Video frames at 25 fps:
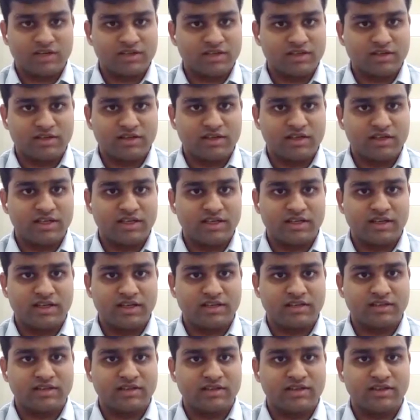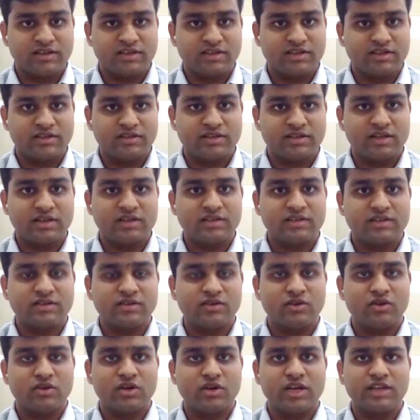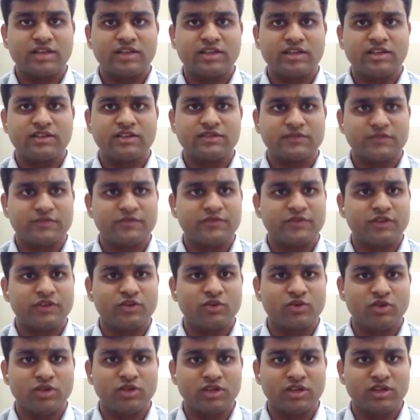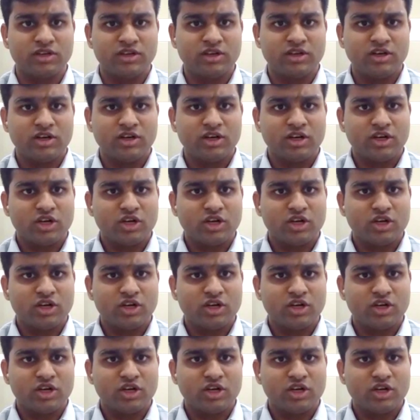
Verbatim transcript: marks generally international relation is asked, or I think it's 50 only,